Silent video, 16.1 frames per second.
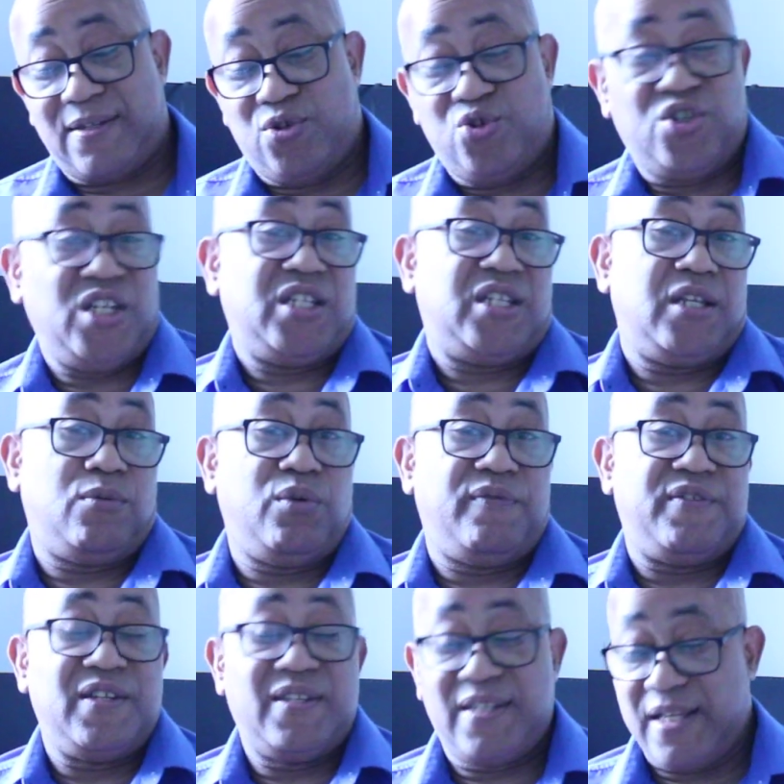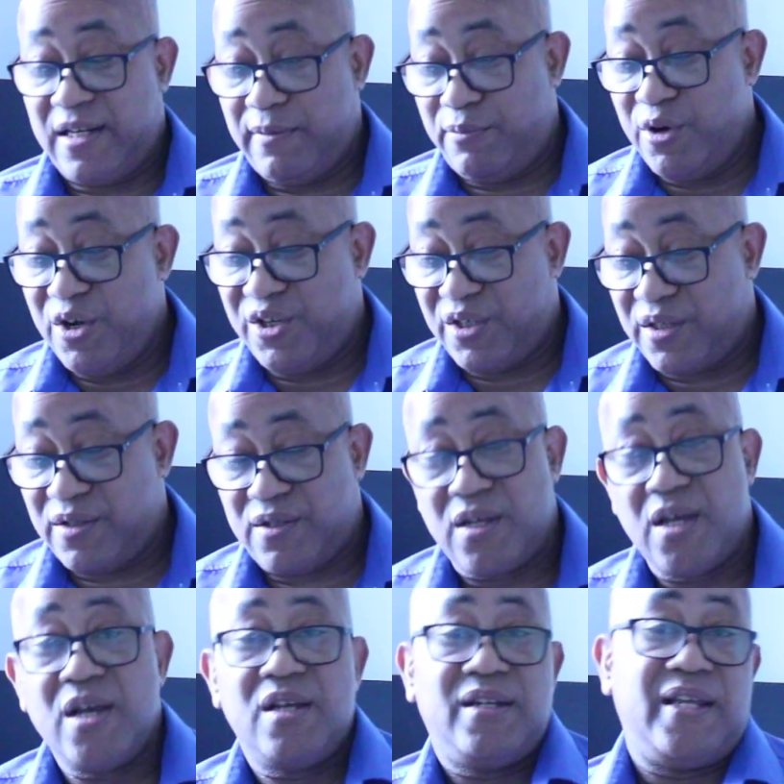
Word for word: associated with the celebrations.